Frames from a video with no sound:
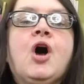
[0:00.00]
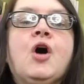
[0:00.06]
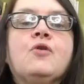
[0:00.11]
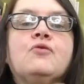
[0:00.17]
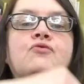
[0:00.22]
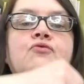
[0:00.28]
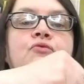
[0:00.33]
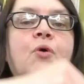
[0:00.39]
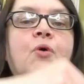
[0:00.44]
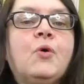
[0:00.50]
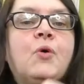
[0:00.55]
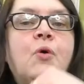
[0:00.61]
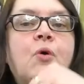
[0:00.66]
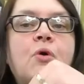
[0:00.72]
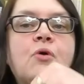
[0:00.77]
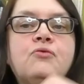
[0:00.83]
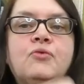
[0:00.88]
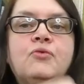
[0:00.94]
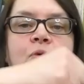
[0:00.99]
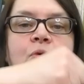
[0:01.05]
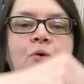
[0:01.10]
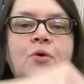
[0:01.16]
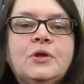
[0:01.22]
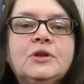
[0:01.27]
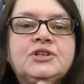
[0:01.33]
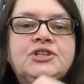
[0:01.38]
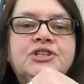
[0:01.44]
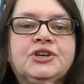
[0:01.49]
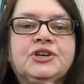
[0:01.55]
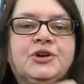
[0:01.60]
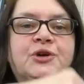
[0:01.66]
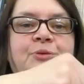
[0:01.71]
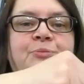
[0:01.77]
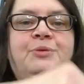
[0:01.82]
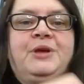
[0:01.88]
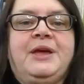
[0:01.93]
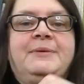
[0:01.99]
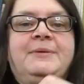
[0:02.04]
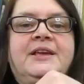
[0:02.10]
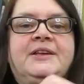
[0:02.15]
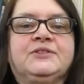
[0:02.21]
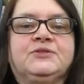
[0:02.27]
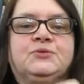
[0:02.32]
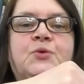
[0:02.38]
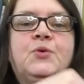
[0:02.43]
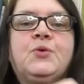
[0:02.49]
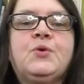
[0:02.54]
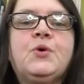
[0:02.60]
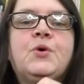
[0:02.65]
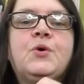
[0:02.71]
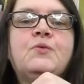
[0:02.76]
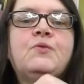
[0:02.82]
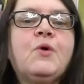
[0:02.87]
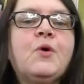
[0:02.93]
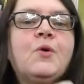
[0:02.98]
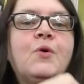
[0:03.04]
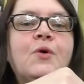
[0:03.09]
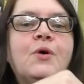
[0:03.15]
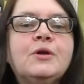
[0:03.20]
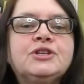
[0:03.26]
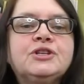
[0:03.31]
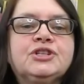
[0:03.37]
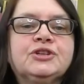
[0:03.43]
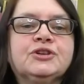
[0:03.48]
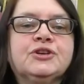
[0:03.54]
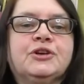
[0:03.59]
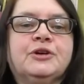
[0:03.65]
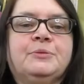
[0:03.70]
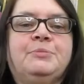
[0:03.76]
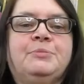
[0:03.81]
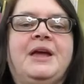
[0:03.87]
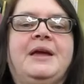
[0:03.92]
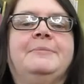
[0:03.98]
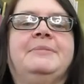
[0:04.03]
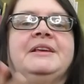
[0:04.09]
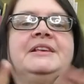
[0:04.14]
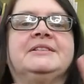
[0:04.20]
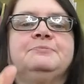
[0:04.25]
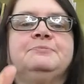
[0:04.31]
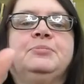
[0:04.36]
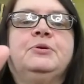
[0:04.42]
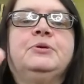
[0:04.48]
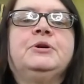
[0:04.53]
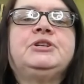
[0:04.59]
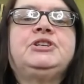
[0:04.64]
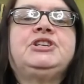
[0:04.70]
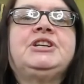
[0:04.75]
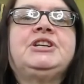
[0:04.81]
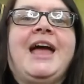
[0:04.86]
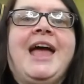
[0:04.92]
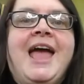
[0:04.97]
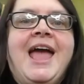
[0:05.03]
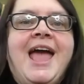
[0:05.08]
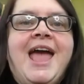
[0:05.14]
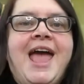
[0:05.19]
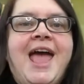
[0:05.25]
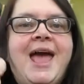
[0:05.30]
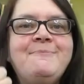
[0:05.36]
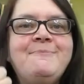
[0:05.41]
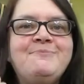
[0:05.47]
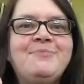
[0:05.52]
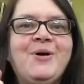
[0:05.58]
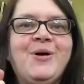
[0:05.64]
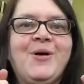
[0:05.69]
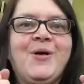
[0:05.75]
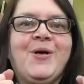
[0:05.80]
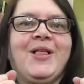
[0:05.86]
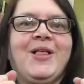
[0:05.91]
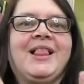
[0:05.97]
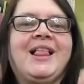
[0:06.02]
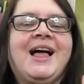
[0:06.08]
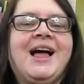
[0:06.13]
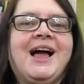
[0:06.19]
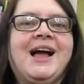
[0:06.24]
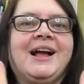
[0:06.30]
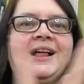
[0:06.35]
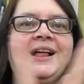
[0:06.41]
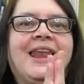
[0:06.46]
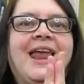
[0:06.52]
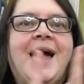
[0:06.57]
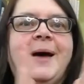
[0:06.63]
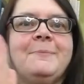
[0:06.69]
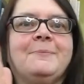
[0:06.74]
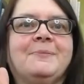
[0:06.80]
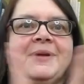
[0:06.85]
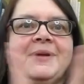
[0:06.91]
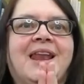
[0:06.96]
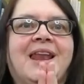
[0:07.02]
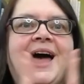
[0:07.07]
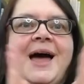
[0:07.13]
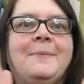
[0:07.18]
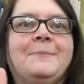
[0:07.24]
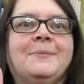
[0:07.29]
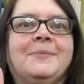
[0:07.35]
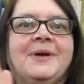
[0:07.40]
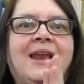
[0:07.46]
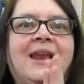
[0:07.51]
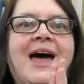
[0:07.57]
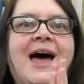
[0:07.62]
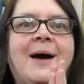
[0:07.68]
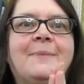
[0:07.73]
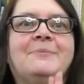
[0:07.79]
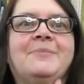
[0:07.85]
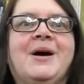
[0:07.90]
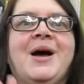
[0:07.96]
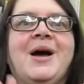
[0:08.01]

Roll, roll, sugar babies. Roll, roll, sugar babies. Push and pull. Clap, clap, clap.